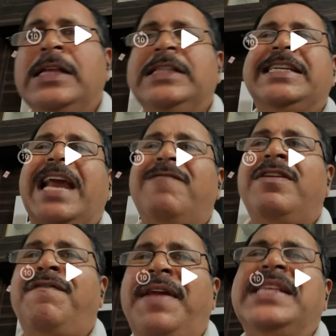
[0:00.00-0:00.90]
January
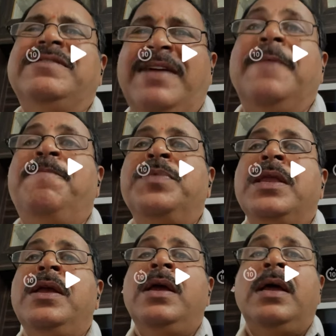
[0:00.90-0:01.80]
phase 1.
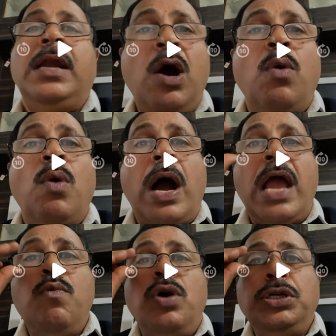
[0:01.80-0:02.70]
Now, I
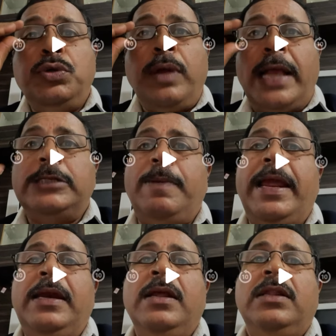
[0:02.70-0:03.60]
want to
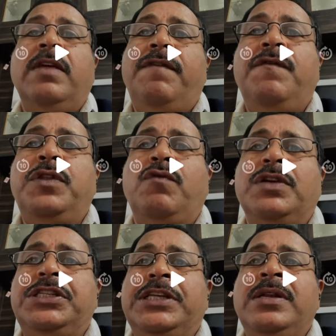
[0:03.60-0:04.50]
explain the fifth
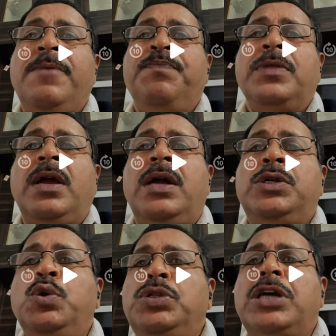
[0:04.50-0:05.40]
question.
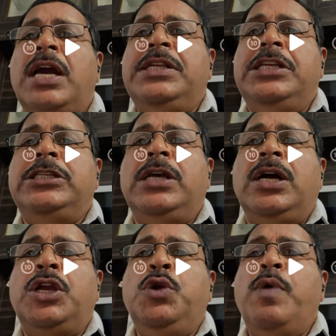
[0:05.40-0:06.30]
Two charges
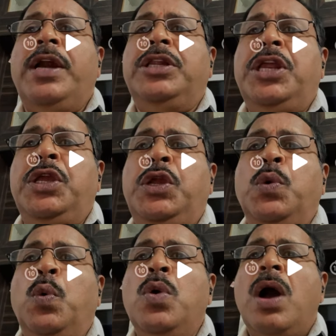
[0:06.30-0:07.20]
Q and
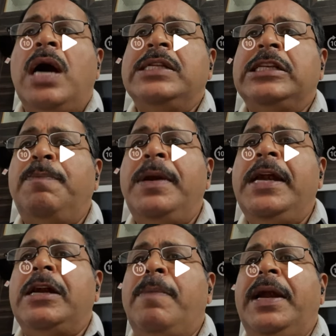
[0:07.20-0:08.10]
3Q are
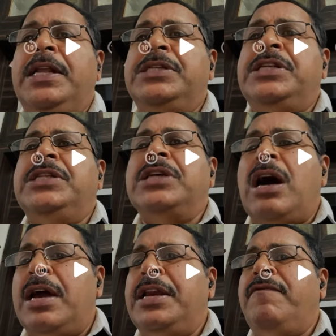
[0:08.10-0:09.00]
separated by distance
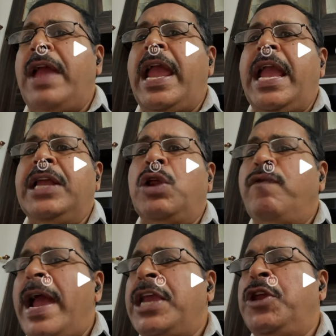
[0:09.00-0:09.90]
r in air or
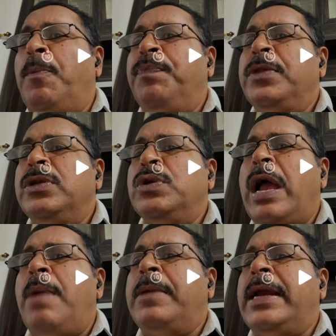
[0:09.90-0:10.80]
vacuum. So
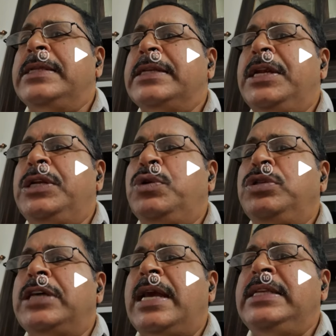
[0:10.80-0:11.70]
I am considering two
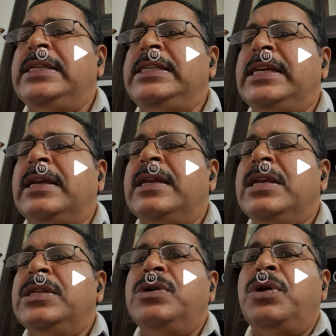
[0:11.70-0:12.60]
charges here.
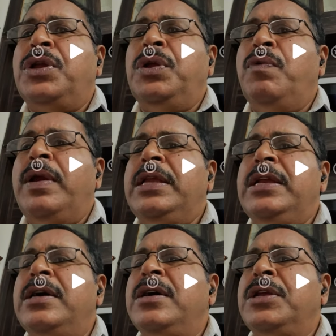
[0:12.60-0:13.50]
So Q1
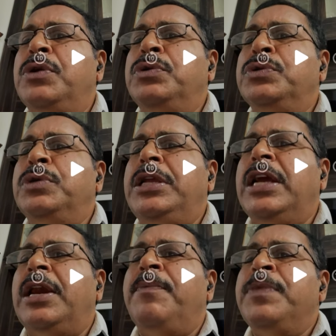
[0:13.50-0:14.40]
here, Q2
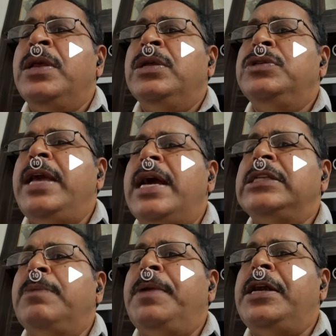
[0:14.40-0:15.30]
here. So they are
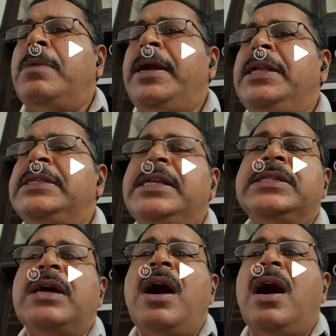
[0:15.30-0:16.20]
separated by distance
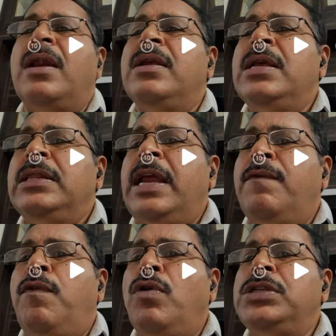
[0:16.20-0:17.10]
r. Then
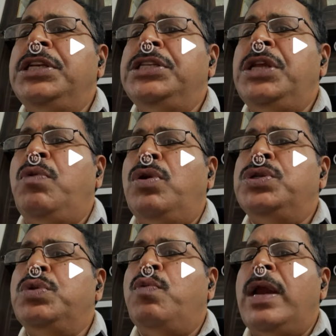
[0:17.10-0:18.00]
force is
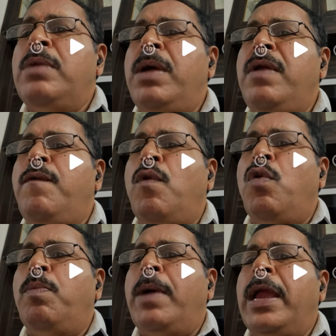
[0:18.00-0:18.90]
equals to 1 by
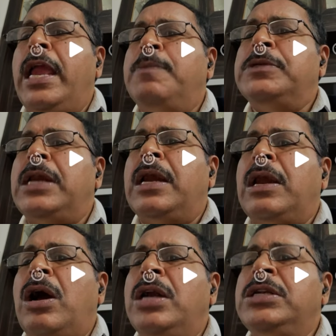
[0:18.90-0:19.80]
4 pi epsilon
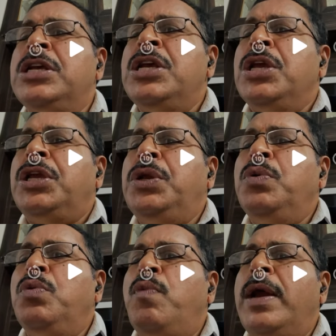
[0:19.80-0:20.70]
naught
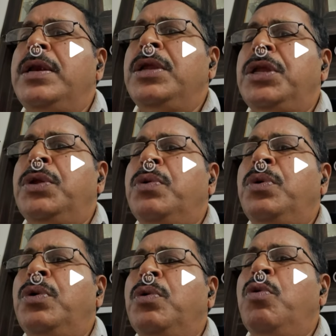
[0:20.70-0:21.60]
Q1
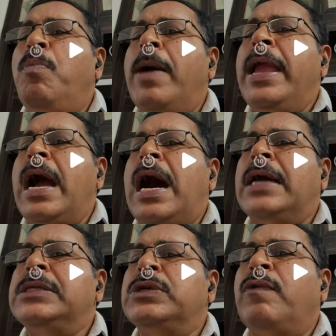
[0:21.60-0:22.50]
Q2 by r
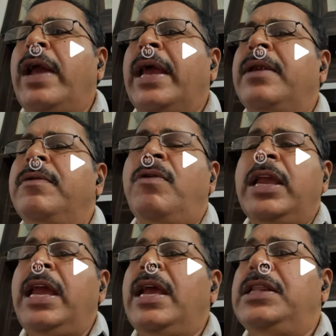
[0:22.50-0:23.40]
square.
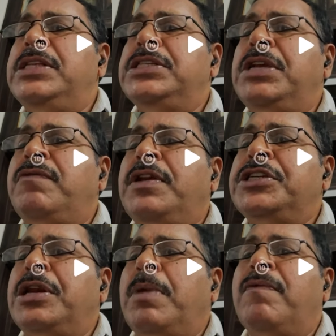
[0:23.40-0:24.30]
Okay, this is
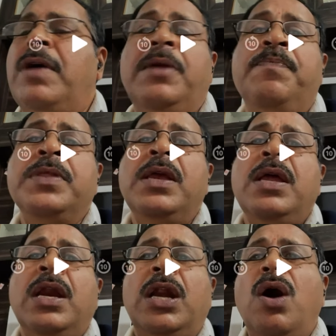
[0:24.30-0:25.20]
equation number 1.
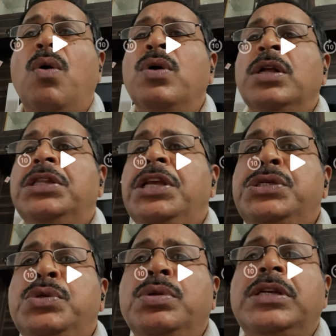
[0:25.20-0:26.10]
Now these
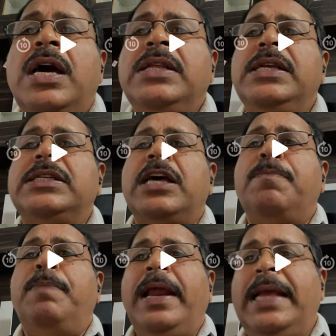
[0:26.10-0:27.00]
two charges are
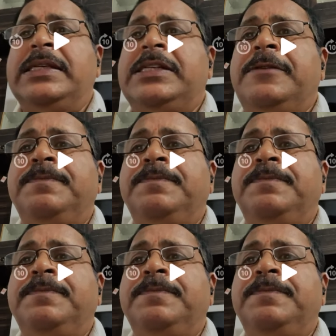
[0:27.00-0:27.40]
placed